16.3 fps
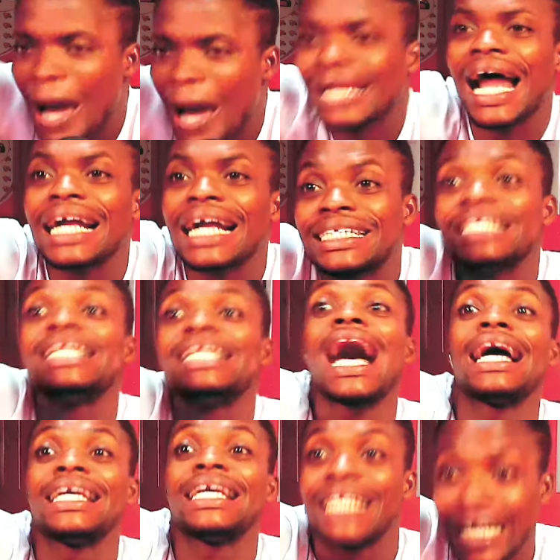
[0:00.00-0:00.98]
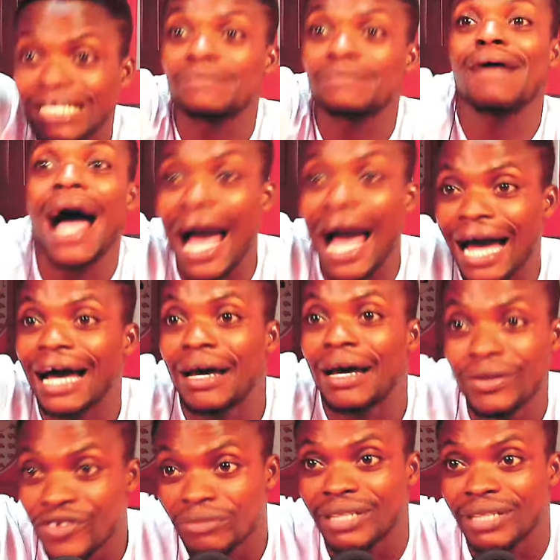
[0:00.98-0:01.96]
Penalty na ye jema.
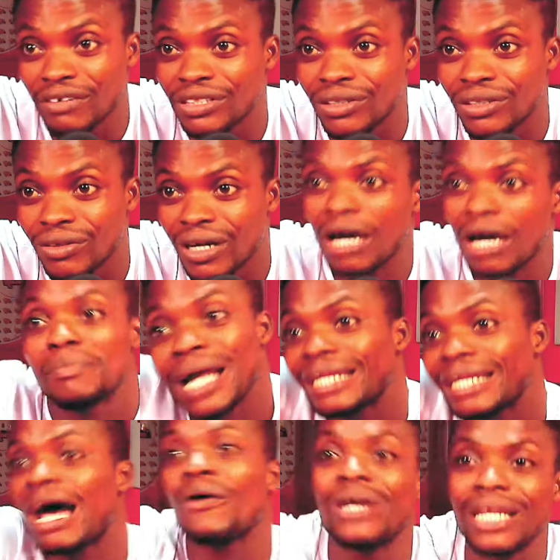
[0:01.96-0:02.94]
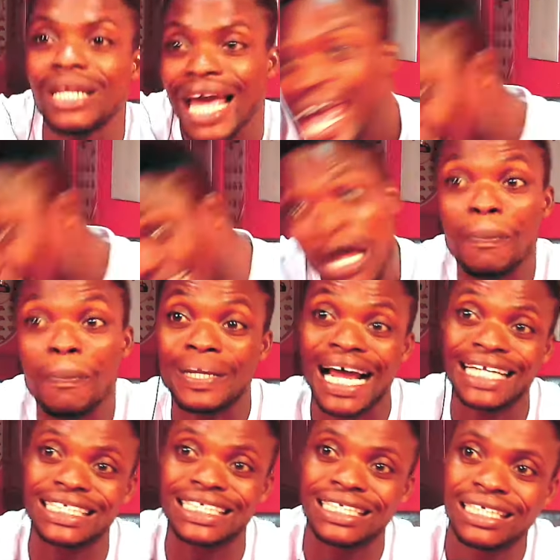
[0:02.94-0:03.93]
Dream service, no. I'm not down yet. A clear
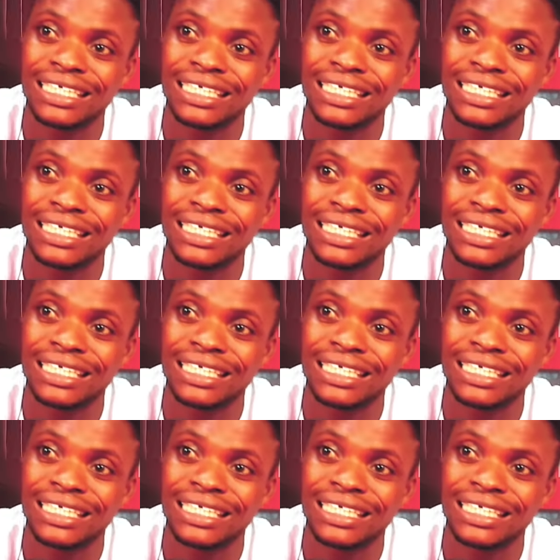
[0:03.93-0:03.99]
penalty.